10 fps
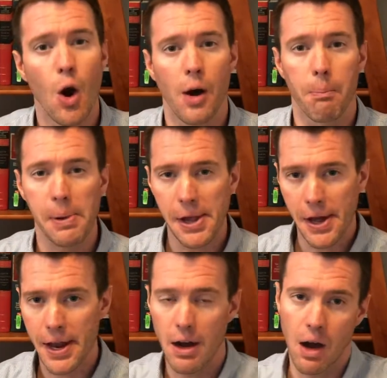a
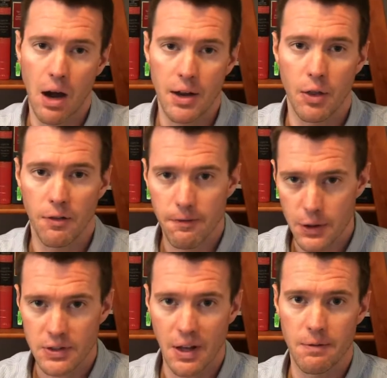play on the
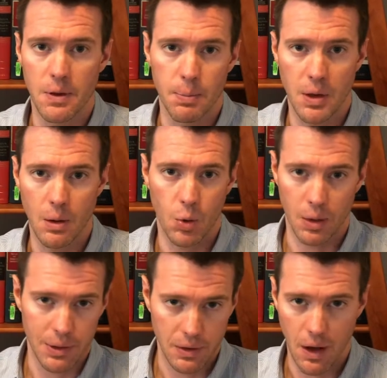first MVP that we're
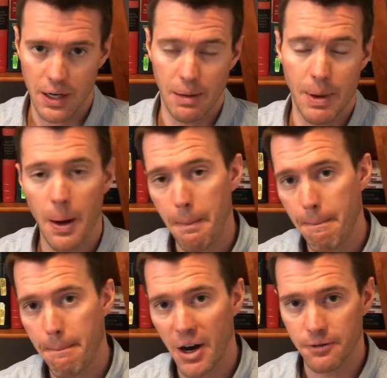going to be talking about,
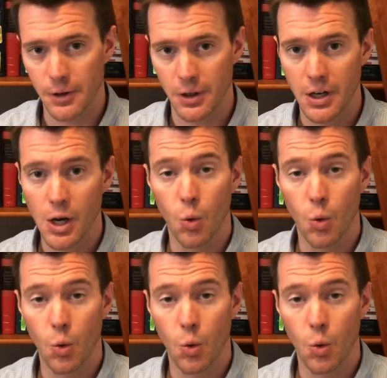Buffer.